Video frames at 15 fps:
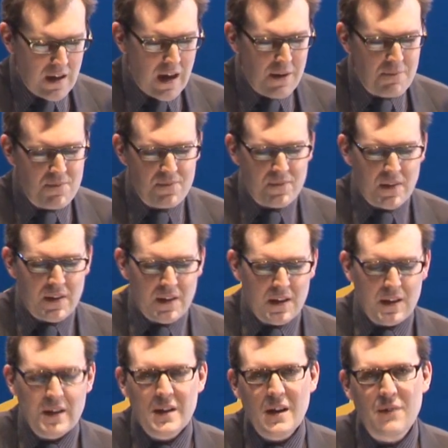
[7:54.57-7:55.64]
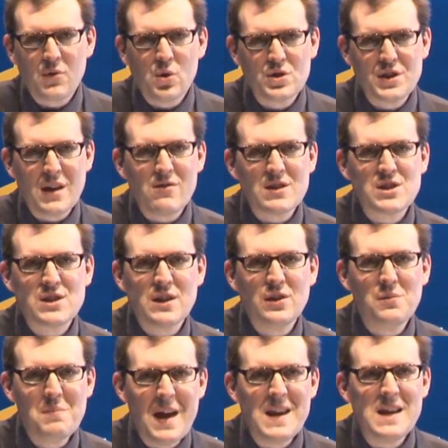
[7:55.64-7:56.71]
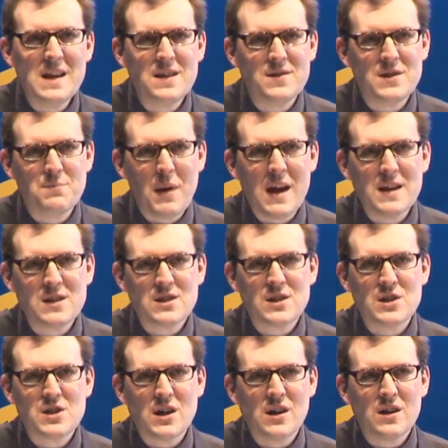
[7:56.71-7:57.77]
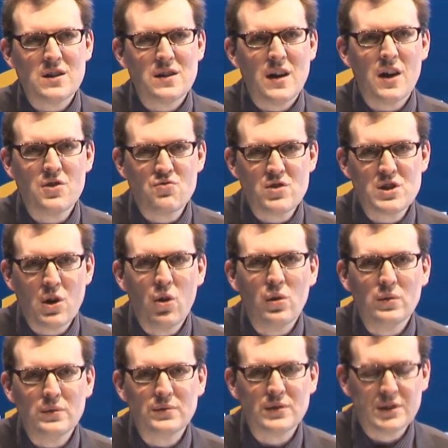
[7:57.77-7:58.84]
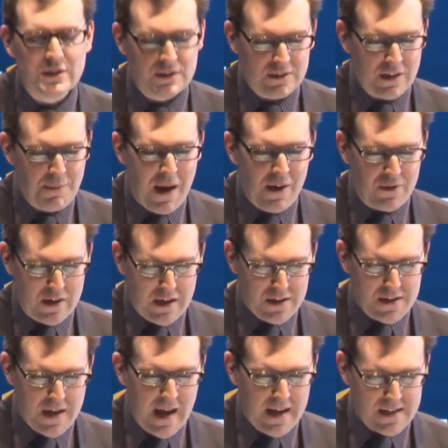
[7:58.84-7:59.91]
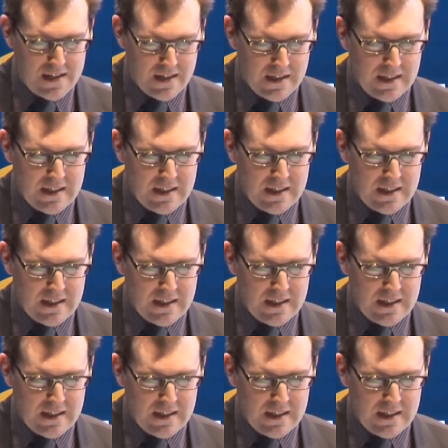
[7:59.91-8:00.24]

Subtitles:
Of course, there are still many debates that are unresolved about the internet.